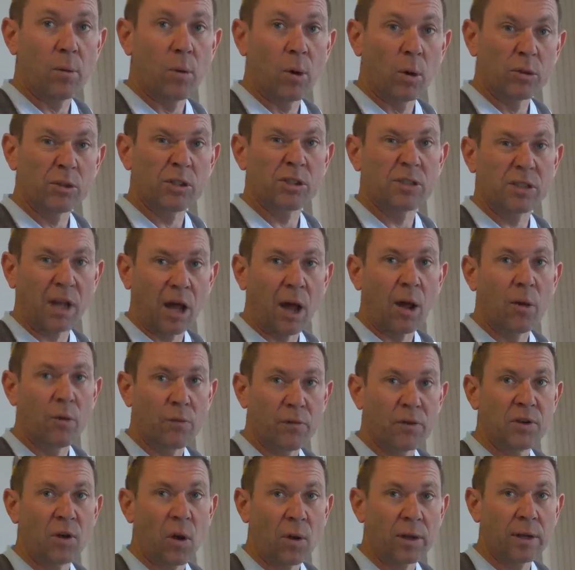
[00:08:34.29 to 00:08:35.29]
or just
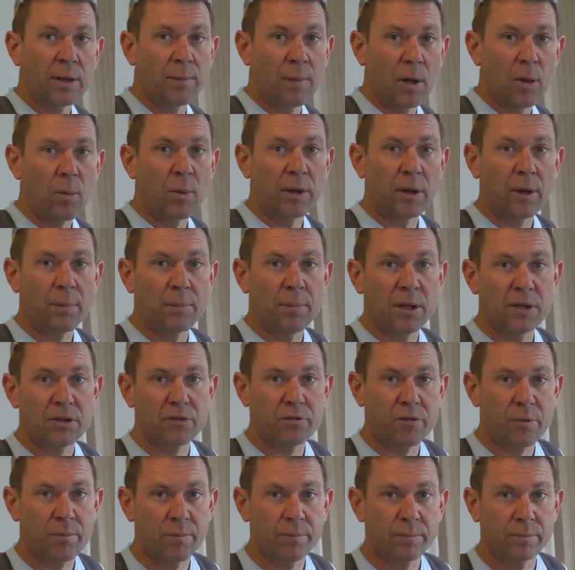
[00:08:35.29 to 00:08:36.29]
over 90 mil when I measure
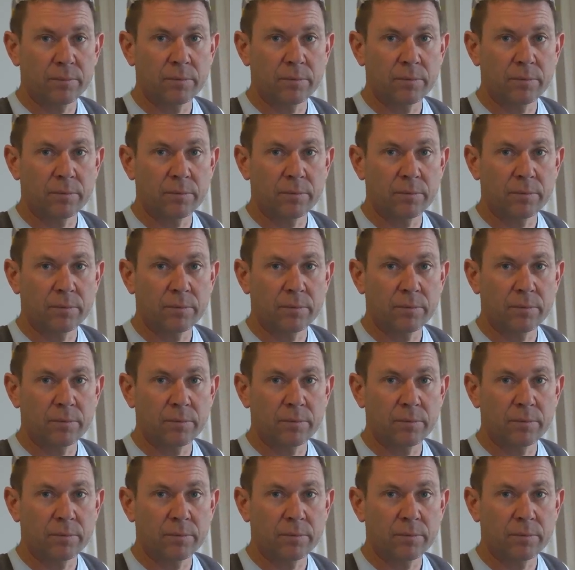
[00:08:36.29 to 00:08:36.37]
them.